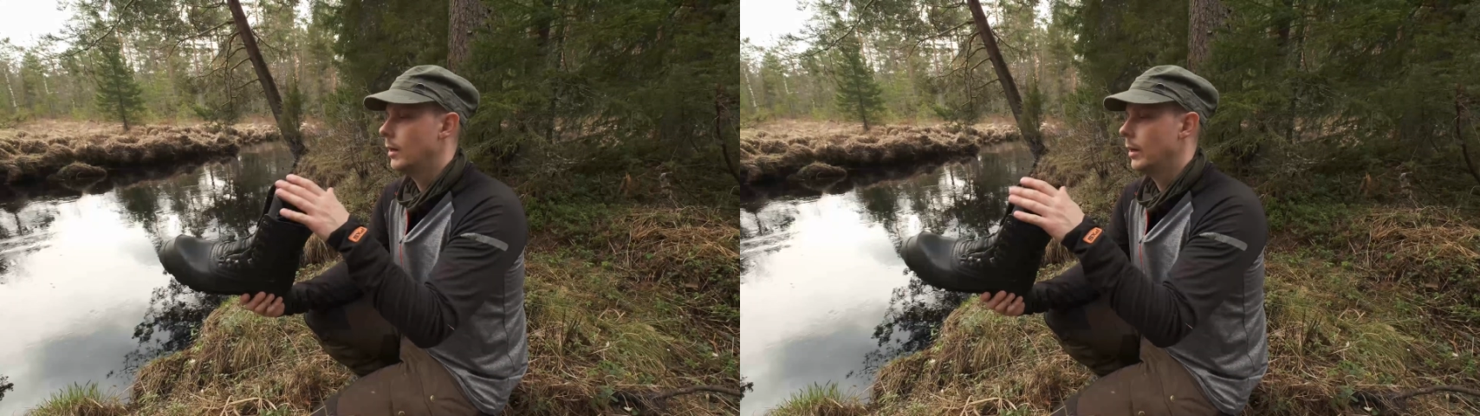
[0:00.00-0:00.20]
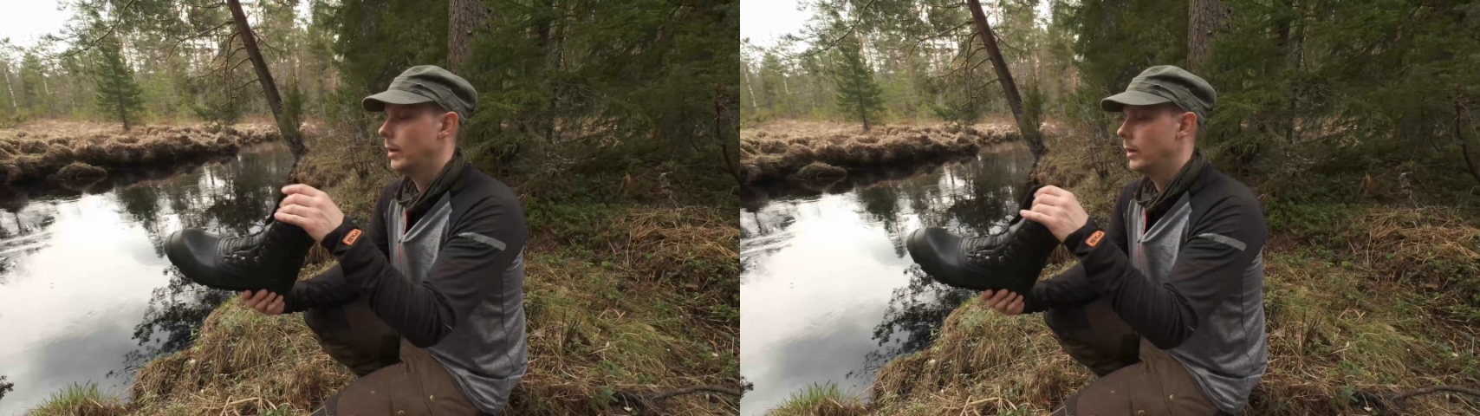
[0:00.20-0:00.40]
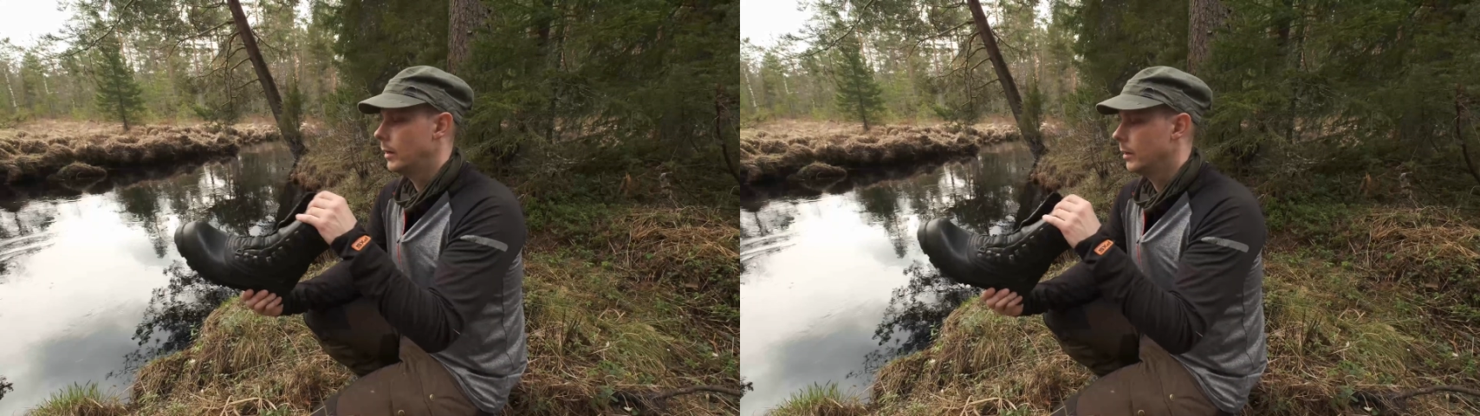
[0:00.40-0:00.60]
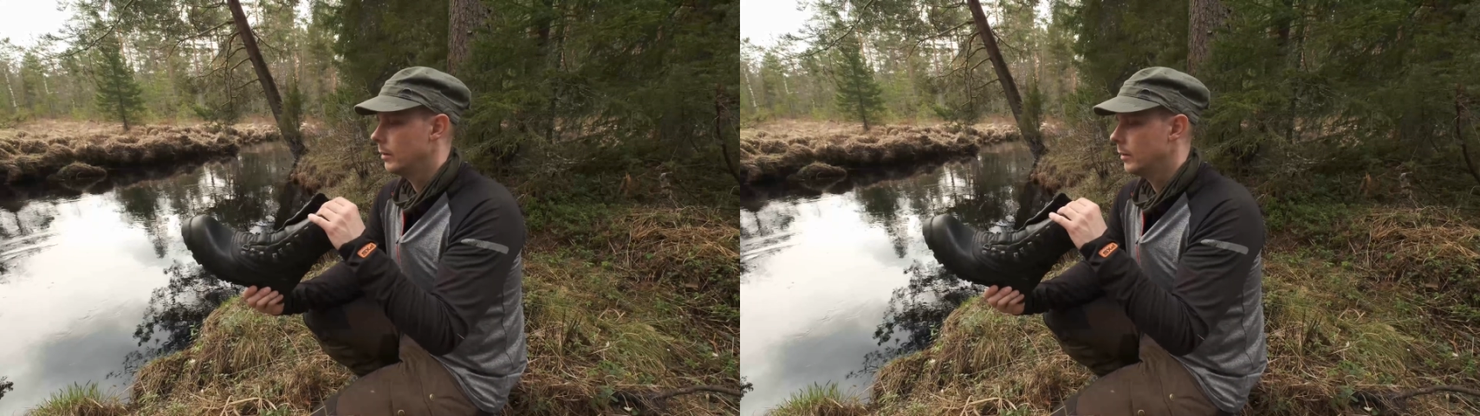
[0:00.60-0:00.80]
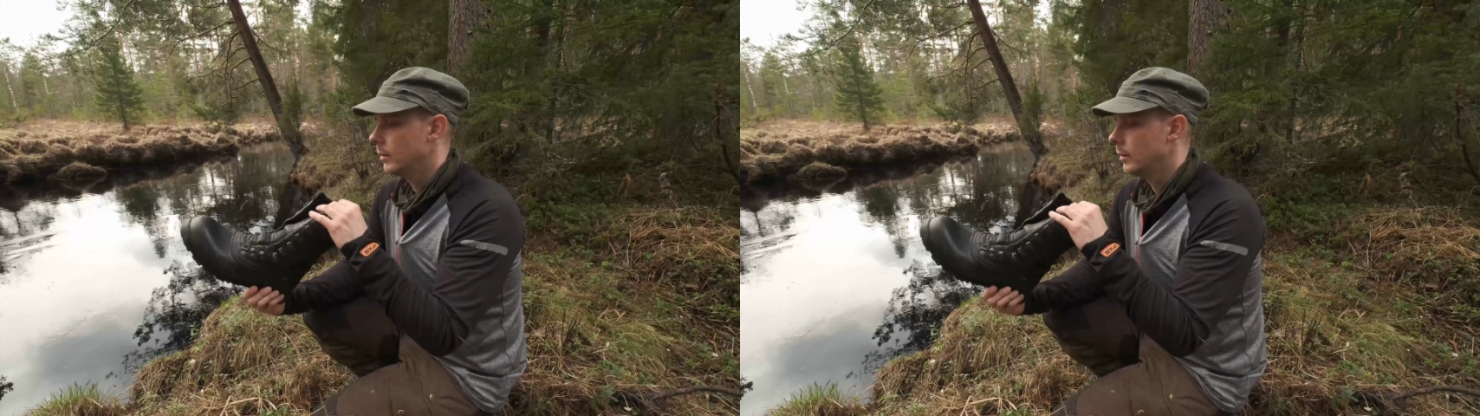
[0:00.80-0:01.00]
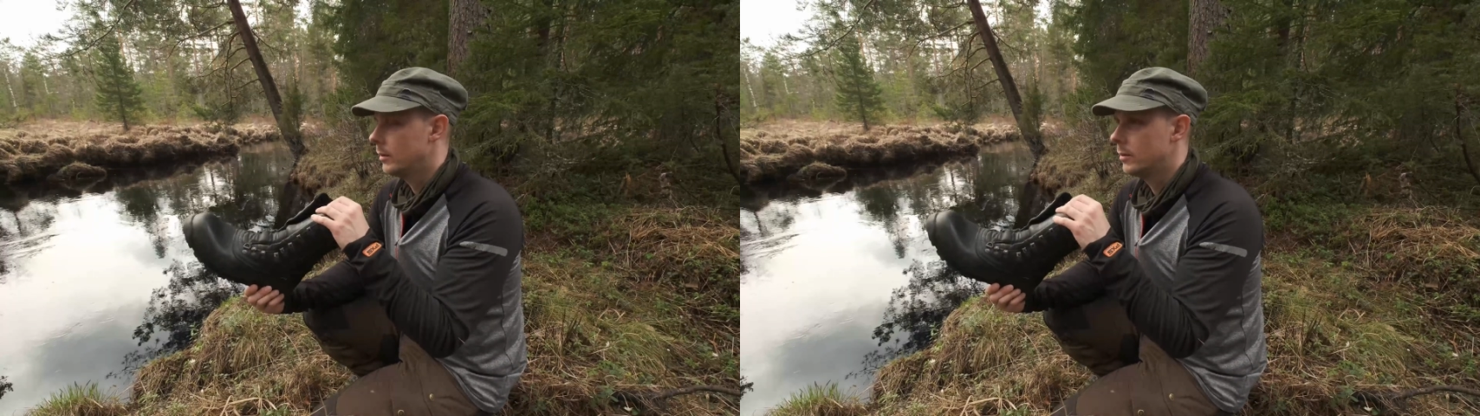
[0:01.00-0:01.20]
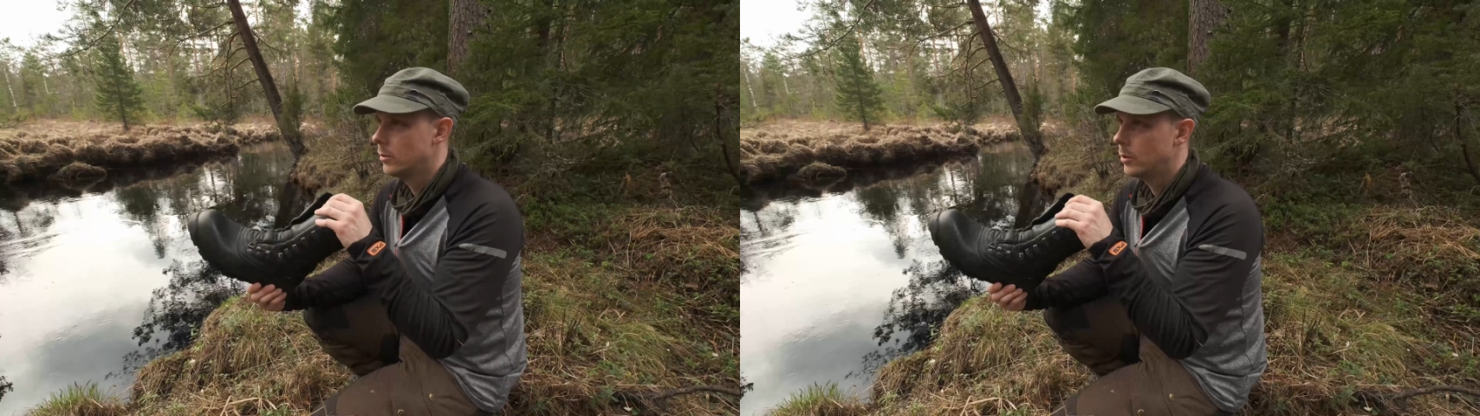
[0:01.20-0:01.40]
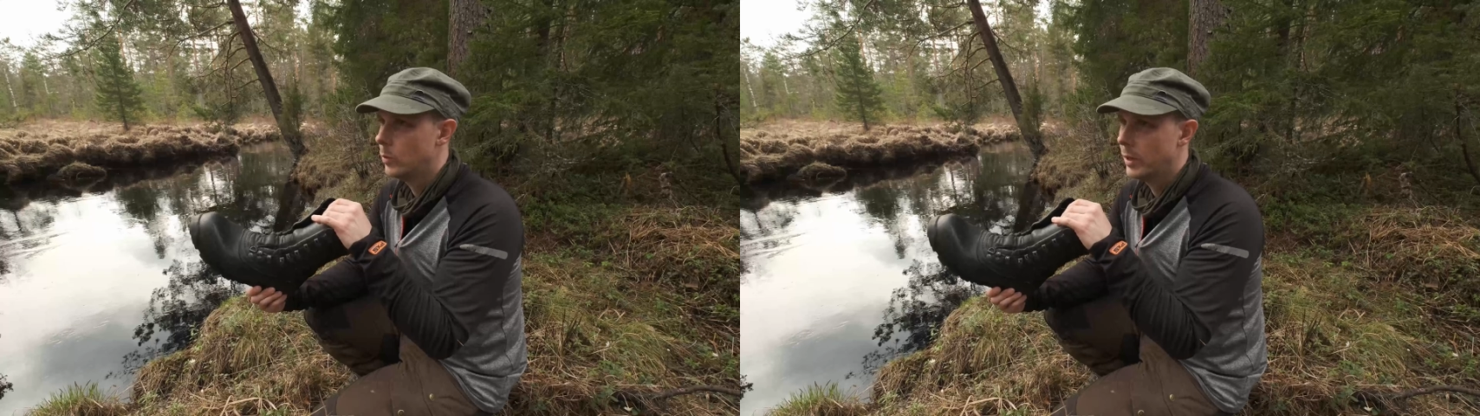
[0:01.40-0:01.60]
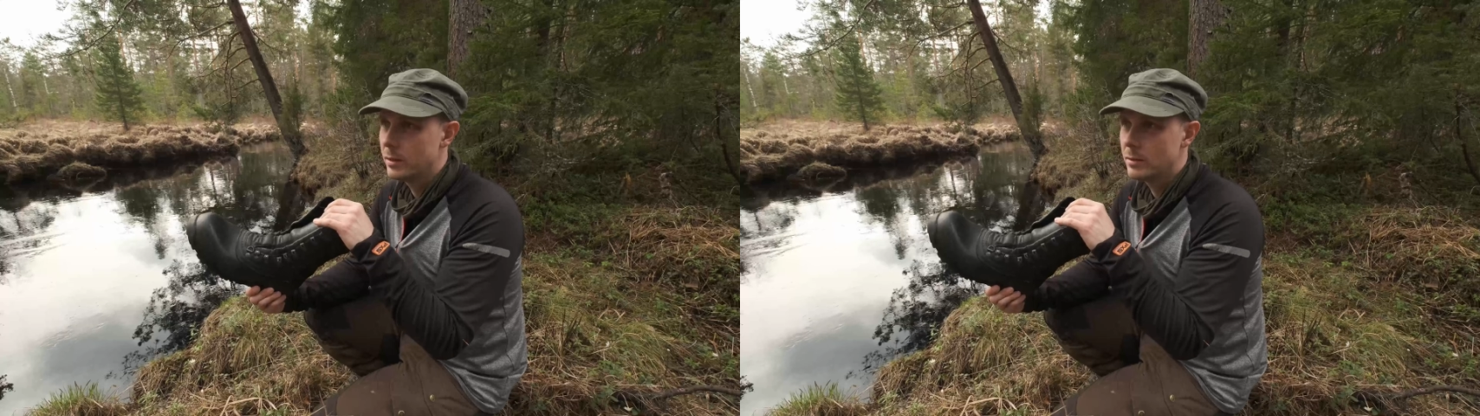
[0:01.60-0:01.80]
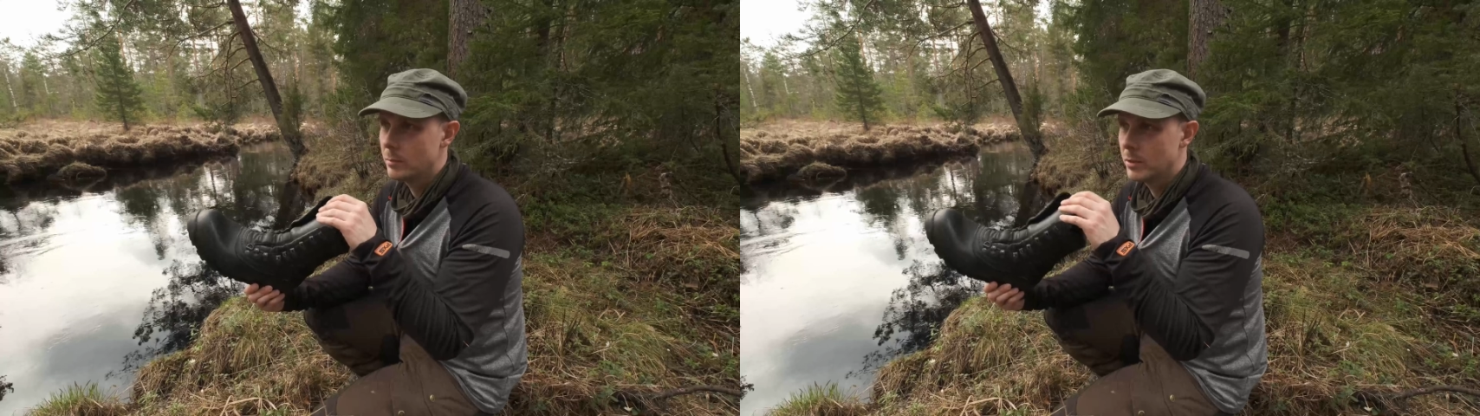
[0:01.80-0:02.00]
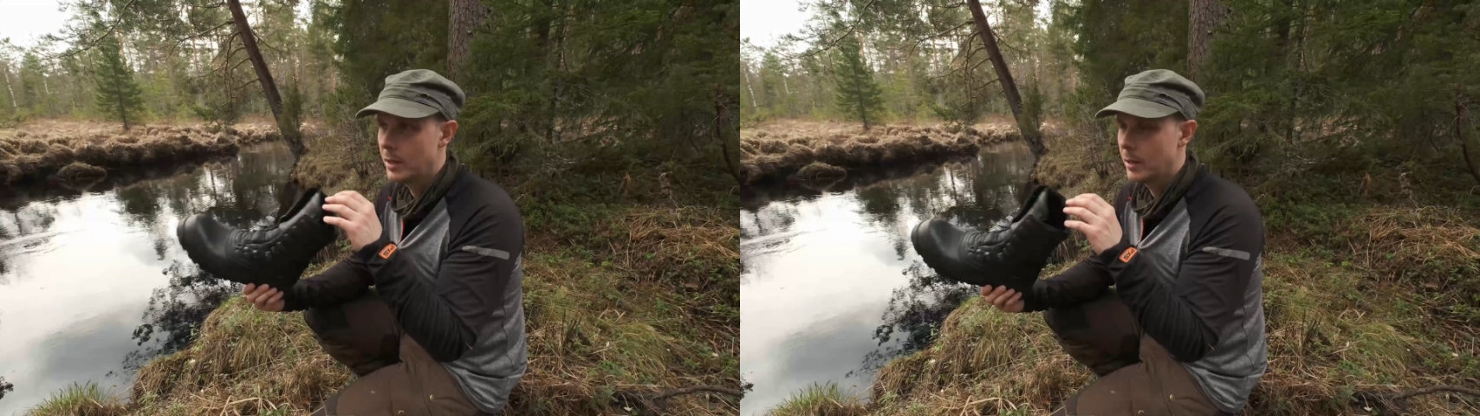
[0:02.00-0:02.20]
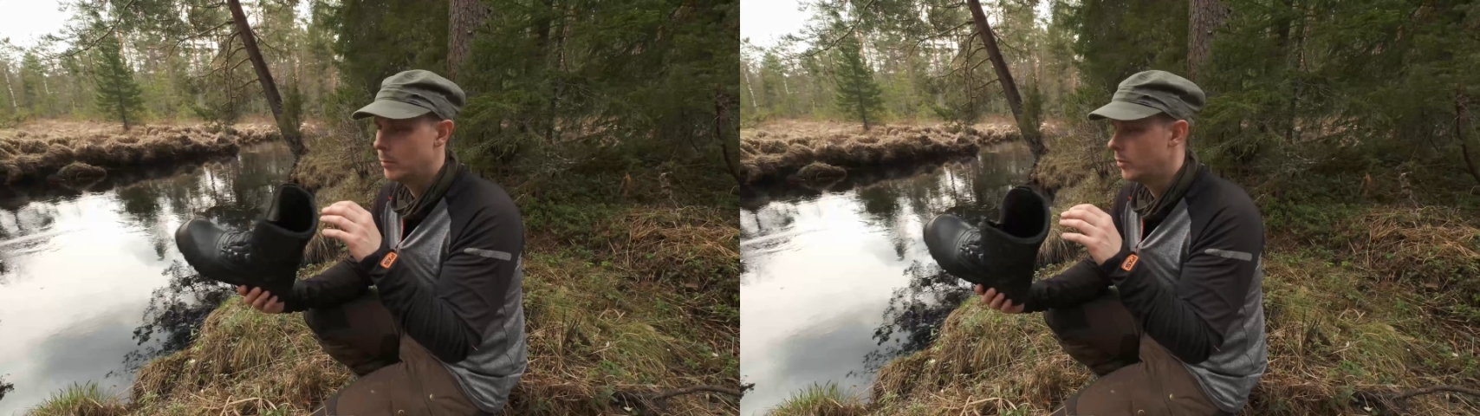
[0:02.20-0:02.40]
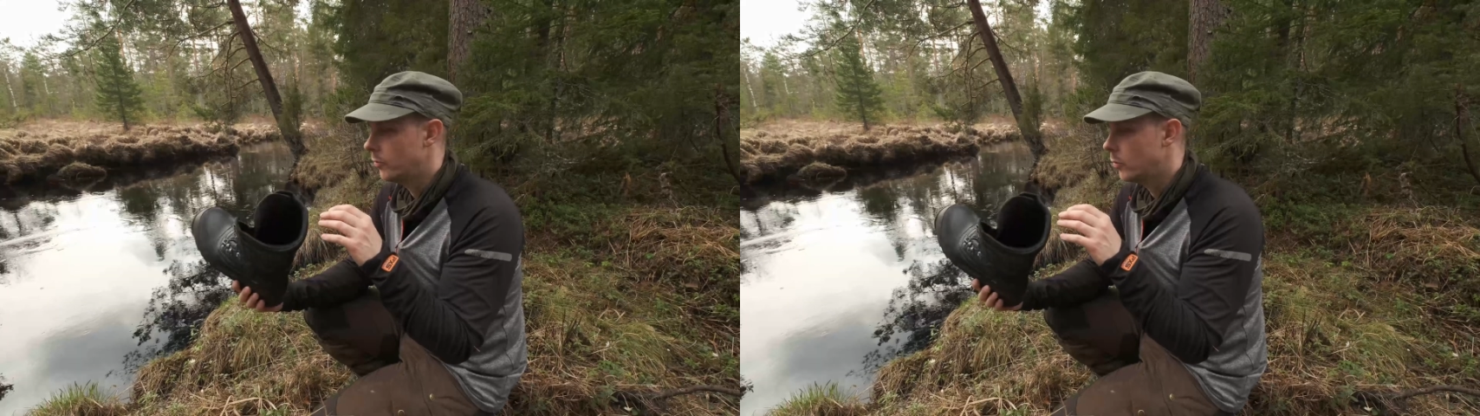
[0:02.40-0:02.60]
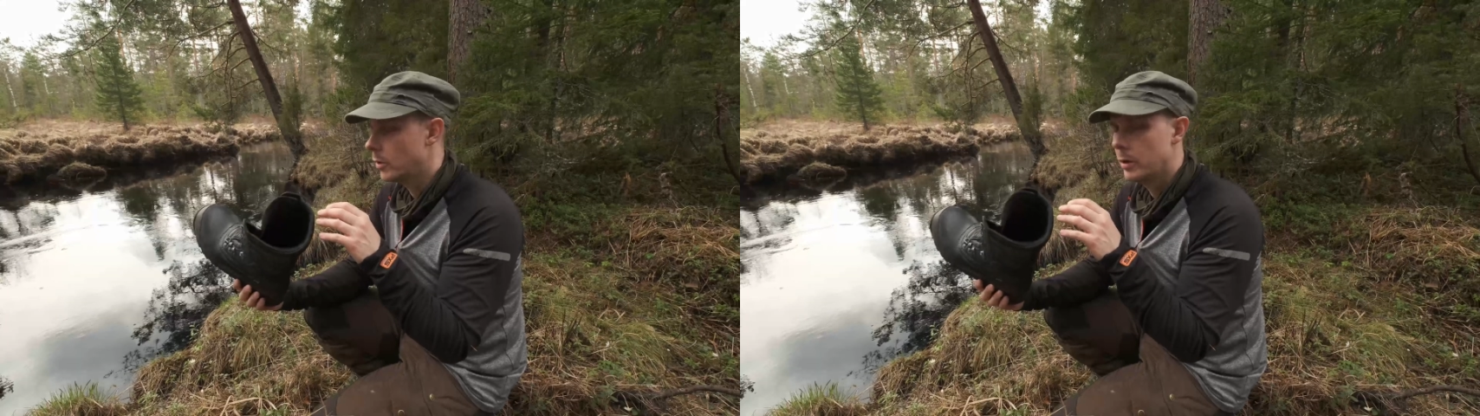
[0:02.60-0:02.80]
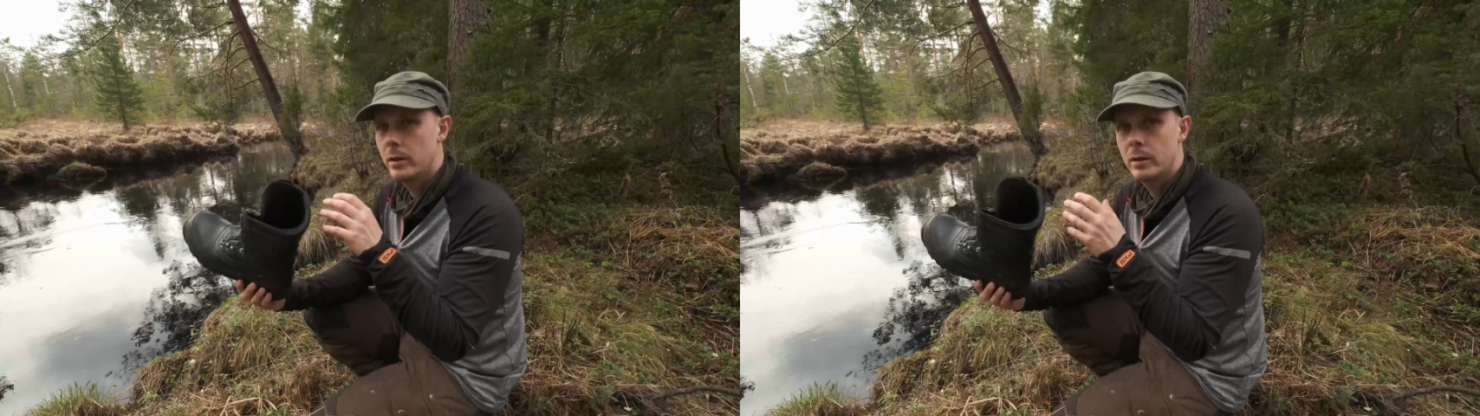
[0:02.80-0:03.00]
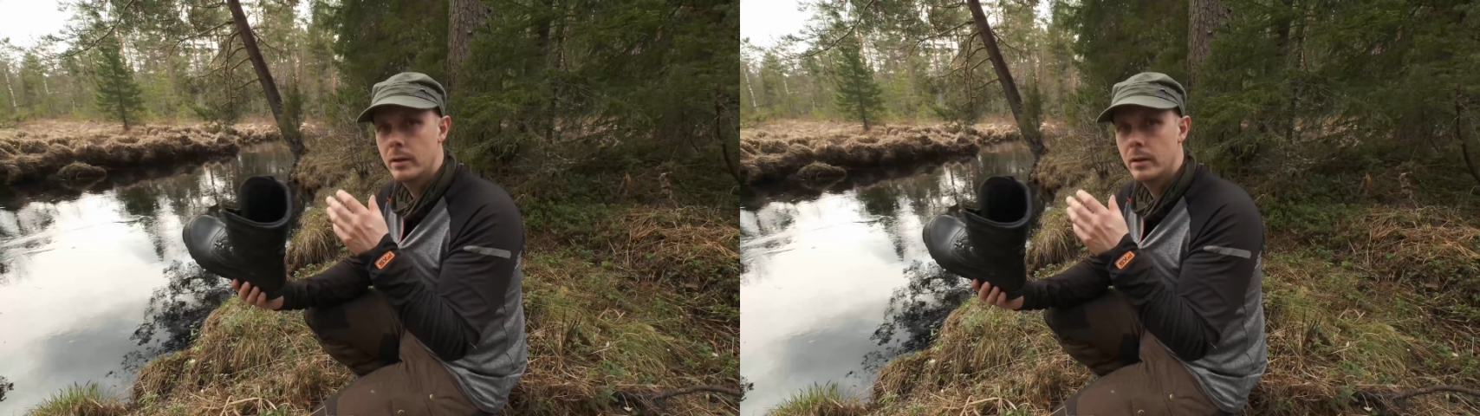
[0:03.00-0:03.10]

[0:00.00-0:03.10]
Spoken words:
and it took quite some time before